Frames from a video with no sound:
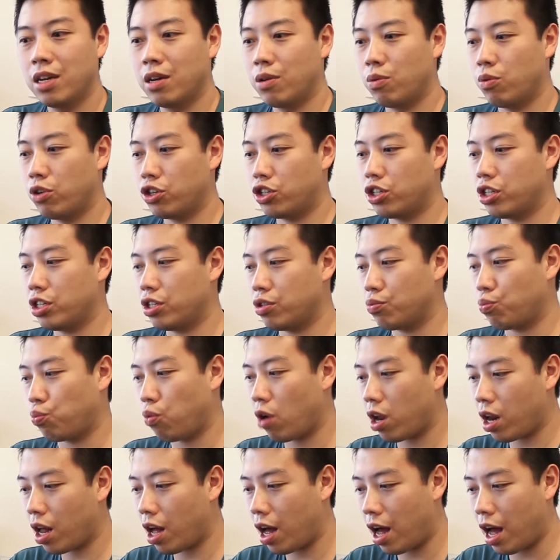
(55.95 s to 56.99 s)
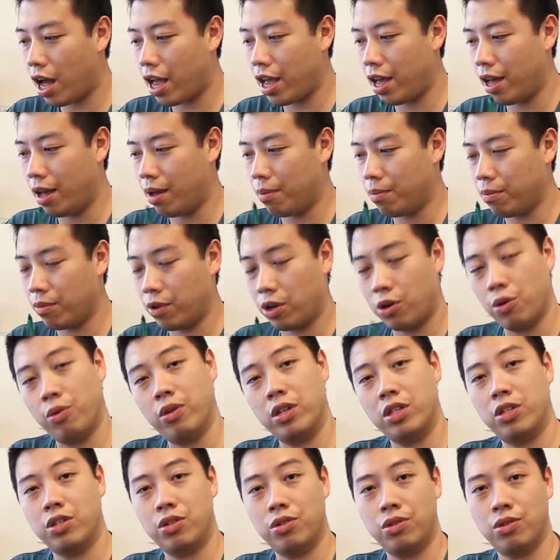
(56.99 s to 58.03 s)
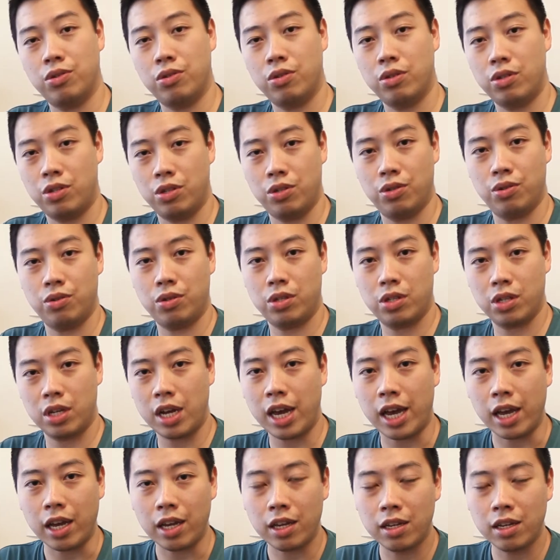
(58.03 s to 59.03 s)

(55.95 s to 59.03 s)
which is what I am going to do today.